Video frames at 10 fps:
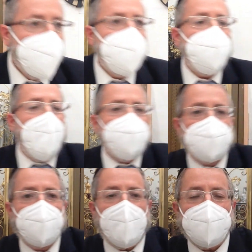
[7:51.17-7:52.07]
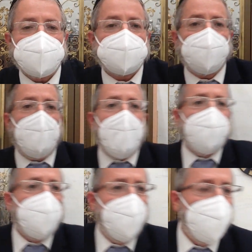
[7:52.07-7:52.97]
the pomegranates, the
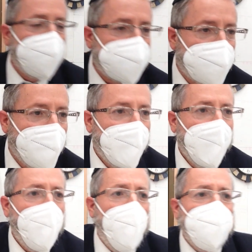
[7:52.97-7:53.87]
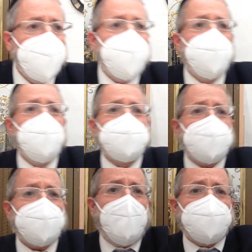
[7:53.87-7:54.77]
mangoes, all the fruits
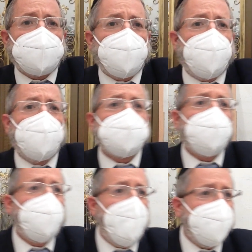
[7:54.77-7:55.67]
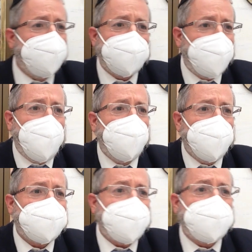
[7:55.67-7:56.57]
that they have at the Persian weddings that none of
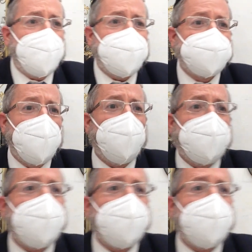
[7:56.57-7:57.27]
us Ashkenazim know